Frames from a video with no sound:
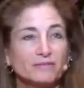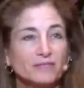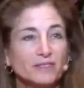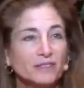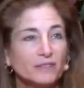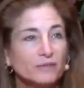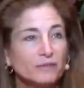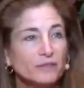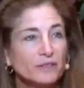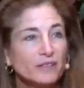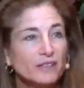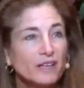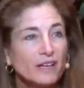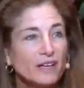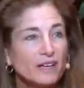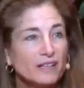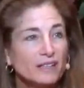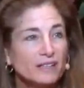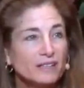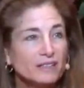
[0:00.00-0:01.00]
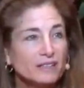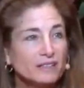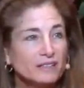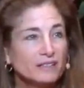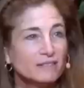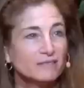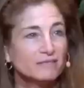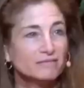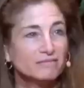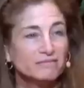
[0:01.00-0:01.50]
Like a real
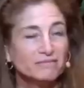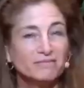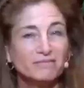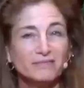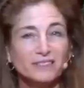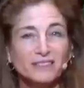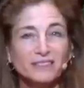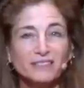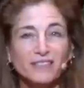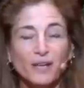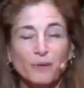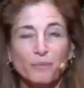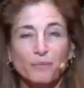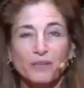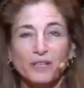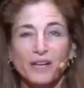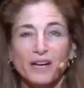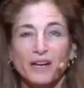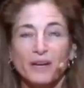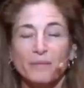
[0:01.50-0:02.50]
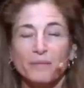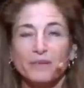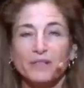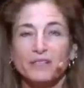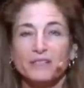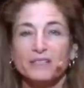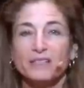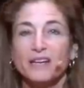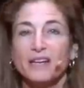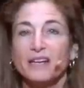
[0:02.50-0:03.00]
honest, does that bring
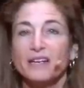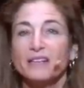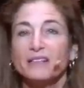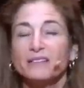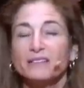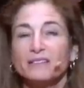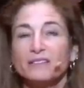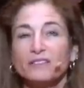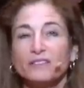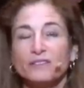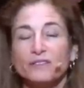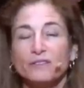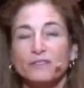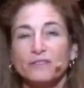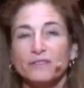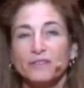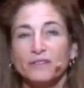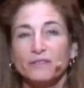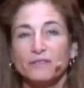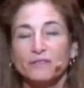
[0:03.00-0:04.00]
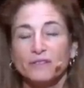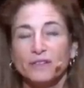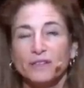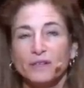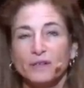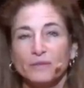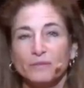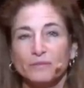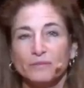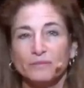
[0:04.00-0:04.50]
happiness? Is this serving
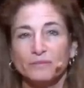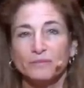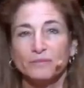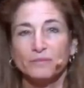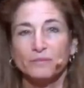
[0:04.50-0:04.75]
freedom?